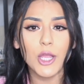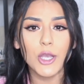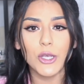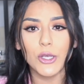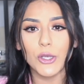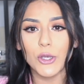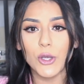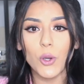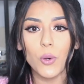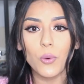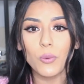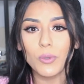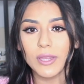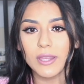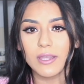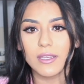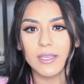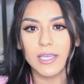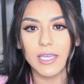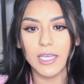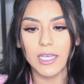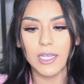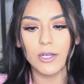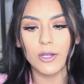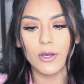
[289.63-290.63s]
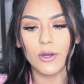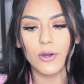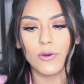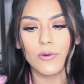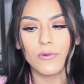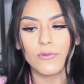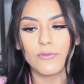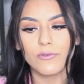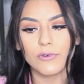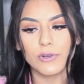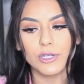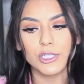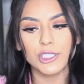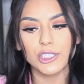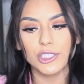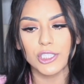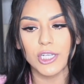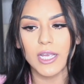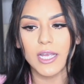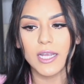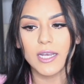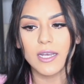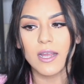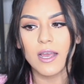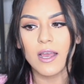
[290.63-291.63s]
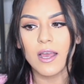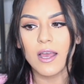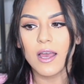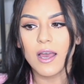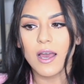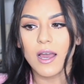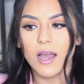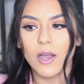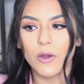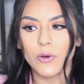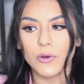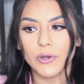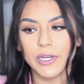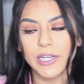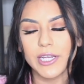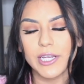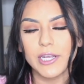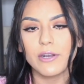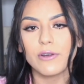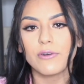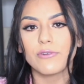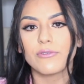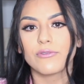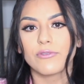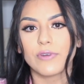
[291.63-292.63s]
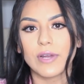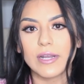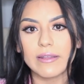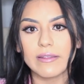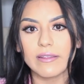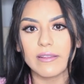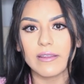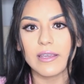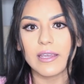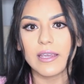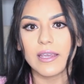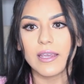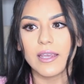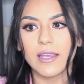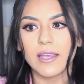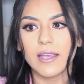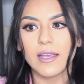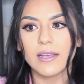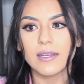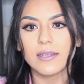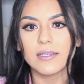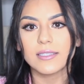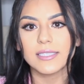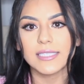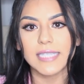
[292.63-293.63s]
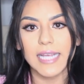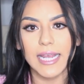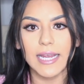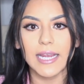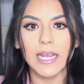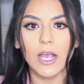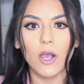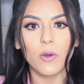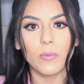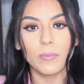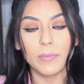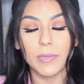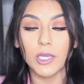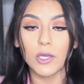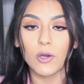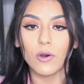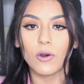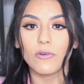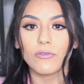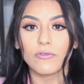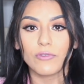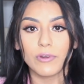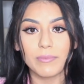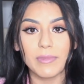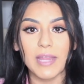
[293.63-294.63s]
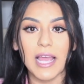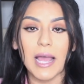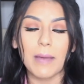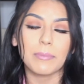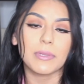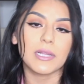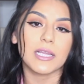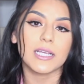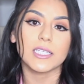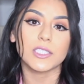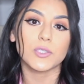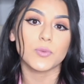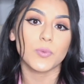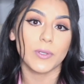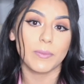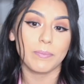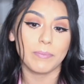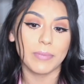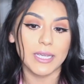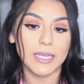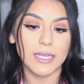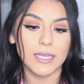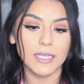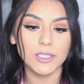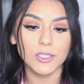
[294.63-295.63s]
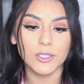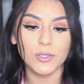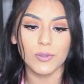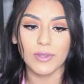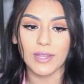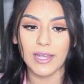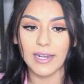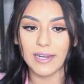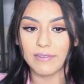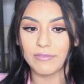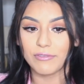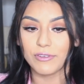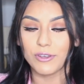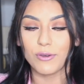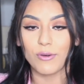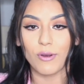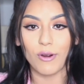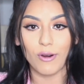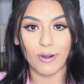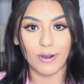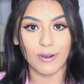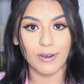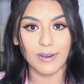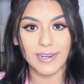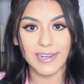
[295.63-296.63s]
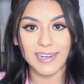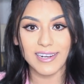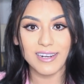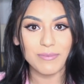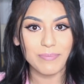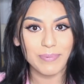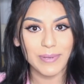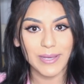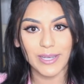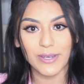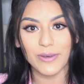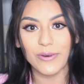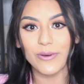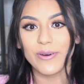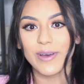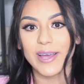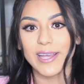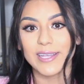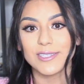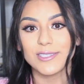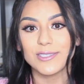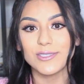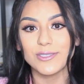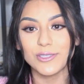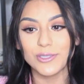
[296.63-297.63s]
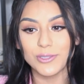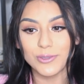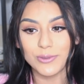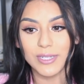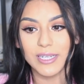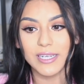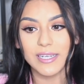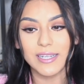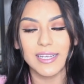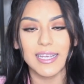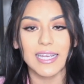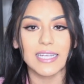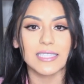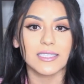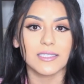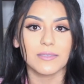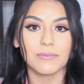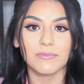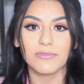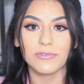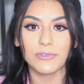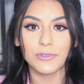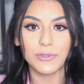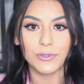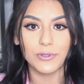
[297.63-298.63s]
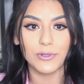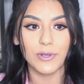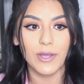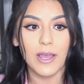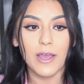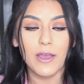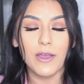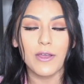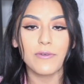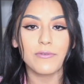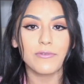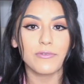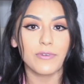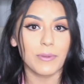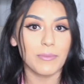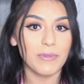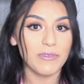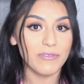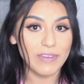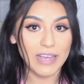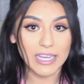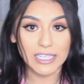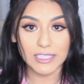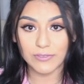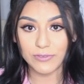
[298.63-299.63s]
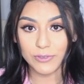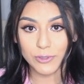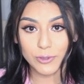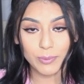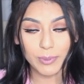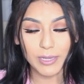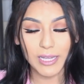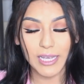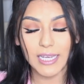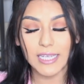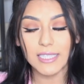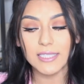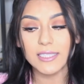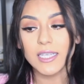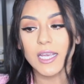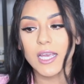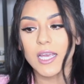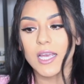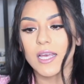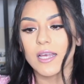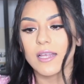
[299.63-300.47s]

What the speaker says: Know what the keto version or keto friendly takeout meal from that place would be, so that if you are in a pickle and you do need to get some food from a fast food place,